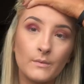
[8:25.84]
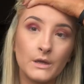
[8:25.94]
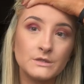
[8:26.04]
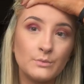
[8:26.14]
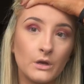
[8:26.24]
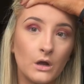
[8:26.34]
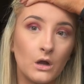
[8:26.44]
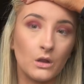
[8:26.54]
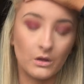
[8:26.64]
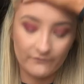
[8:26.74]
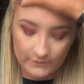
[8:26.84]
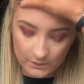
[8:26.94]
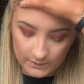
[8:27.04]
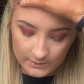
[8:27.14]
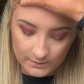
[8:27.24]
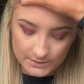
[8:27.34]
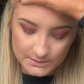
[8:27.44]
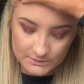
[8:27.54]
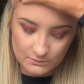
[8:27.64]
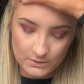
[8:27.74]
I just put it all over the lid
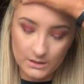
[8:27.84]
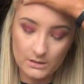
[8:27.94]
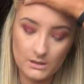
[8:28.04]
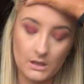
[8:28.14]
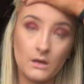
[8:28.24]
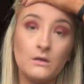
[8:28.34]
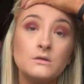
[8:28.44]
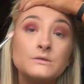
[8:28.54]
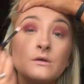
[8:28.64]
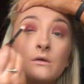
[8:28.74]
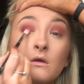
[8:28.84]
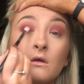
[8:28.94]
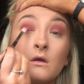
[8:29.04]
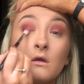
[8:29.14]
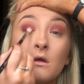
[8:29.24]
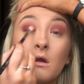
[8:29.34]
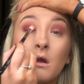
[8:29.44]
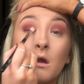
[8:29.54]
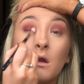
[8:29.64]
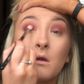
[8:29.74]
because it's really nice.
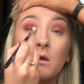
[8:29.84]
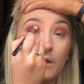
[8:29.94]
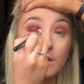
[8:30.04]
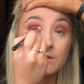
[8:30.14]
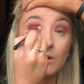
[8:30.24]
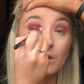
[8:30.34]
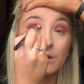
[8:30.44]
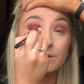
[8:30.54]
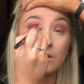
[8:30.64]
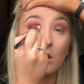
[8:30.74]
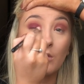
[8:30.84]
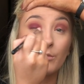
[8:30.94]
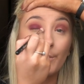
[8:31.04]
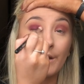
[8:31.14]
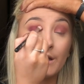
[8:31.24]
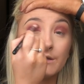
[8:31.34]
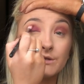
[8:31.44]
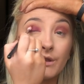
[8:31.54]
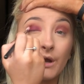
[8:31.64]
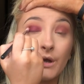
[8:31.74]
These colours complement
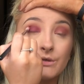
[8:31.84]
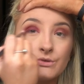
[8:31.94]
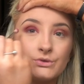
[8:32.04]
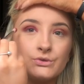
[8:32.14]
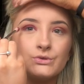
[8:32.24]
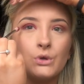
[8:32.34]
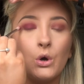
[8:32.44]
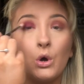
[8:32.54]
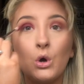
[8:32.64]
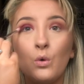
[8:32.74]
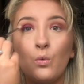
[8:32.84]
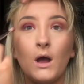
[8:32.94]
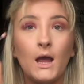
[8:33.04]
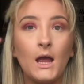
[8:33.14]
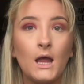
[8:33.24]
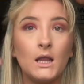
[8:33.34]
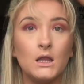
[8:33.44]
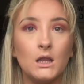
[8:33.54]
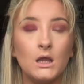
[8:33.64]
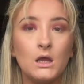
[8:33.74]
each other so well.